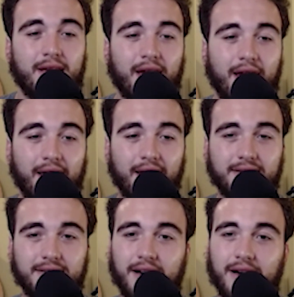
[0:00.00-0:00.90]
And
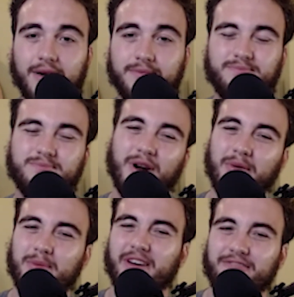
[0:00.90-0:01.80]
probably
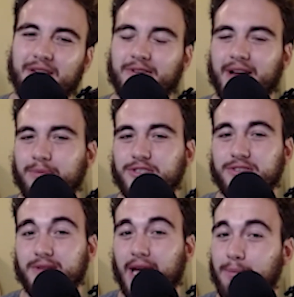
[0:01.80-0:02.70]
my favorite
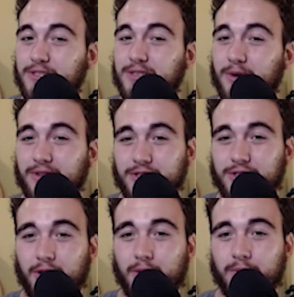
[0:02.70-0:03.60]
episode of the
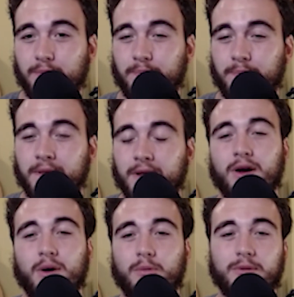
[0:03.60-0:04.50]
show
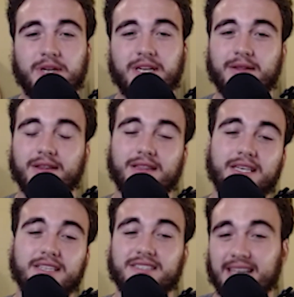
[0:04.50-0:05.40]
would be
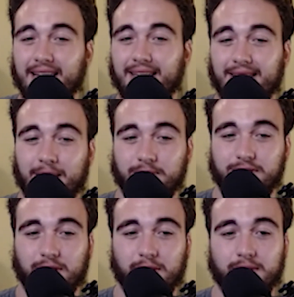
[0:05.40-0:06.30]
the second
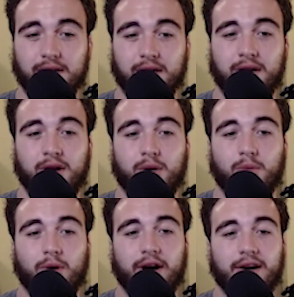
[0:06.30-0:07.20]
episode
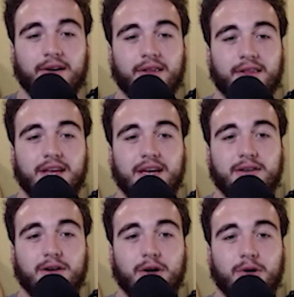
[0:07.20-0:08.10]
where they
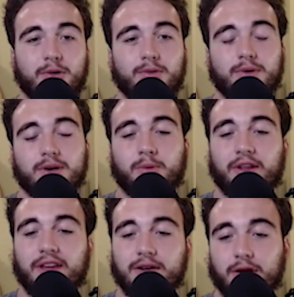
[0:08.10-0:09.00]
go
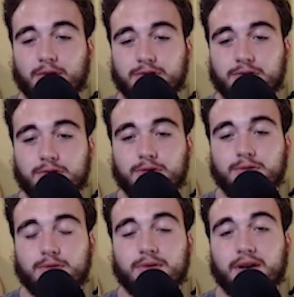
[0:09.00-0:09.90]

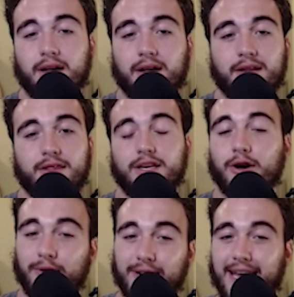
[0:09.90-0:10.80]
to the
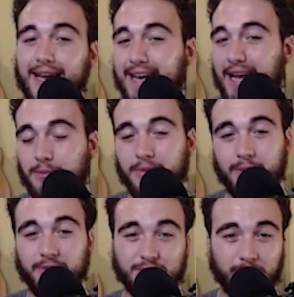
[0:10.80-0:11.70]
hurricane in Alabama
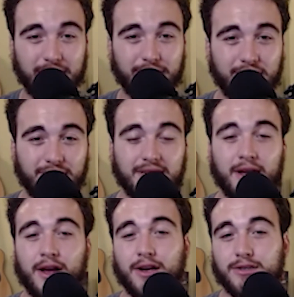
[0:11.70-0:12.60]
in 2050.
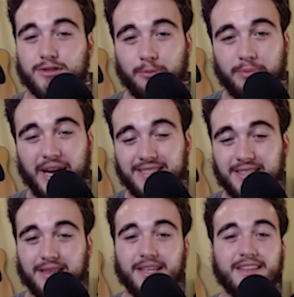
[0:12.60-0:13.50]
So
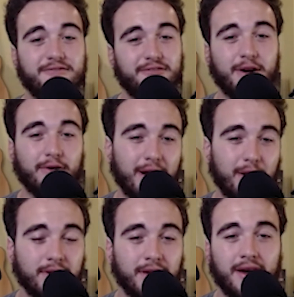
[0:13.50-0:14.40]
basically they figure out
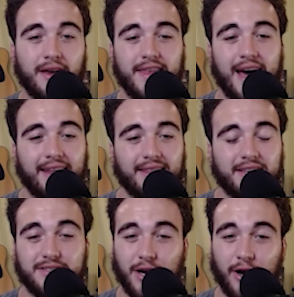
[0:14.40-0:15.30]
that
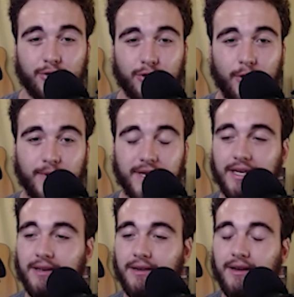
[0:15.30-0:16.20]
this other
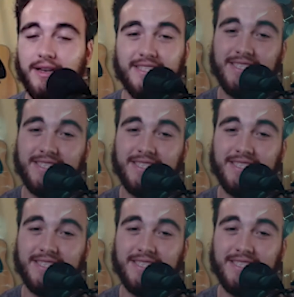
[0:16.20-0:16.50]
Loki is